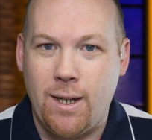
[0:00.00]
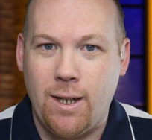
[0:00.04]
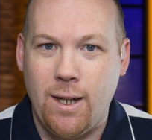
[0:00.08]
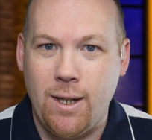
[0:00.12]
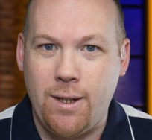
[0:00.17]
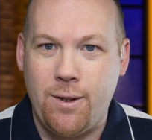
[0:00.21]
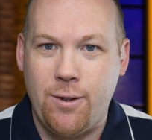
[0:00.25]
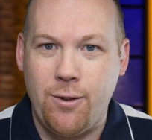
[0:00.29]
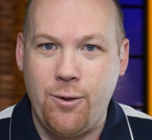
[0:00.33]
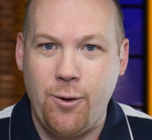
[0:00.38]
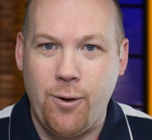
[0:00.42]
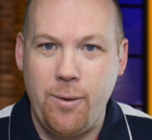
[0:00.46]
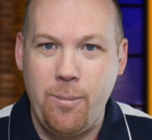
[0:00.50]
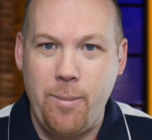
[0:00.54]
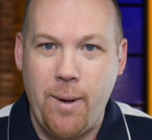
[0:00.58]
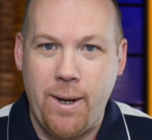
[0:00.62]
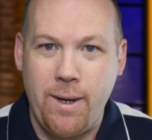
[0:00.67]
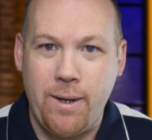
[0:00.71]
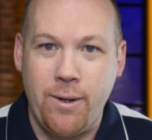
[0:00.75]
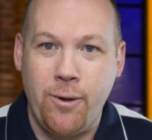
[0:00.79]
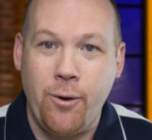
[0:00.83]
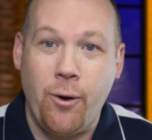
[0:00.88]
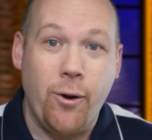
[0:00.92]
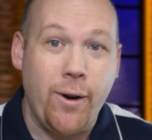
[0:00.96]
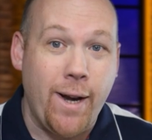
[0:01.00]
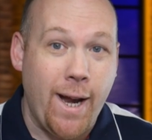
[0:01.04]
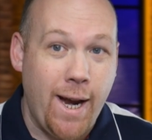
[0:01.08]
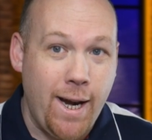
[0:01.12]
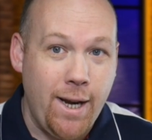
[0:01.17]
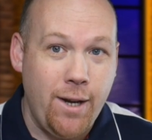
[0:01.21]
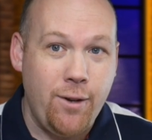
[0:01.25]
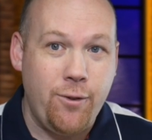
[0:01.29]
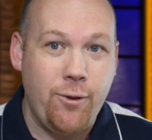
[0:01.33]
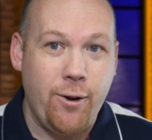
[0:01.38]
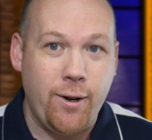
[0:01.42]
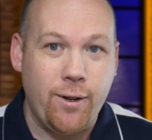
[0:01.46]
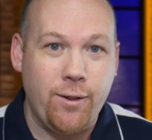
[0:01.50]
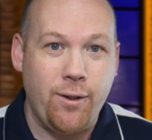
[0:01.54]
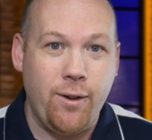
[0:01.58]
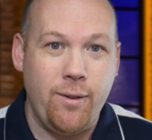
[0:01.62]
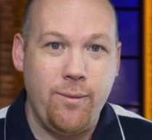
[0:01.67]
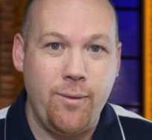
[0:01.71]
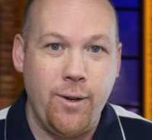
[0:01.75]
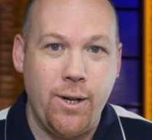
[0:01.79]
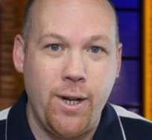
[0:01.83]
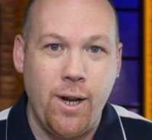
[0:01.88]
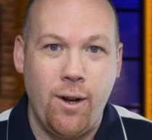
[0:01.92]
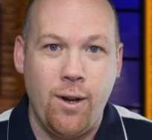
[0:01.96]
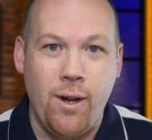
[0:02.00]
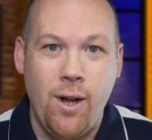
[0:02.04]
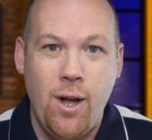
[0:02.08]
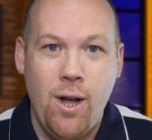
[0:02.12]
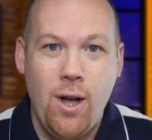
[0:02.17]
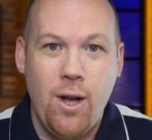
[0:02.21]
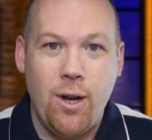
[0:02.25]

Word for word: Click the join button on any Trekzone video,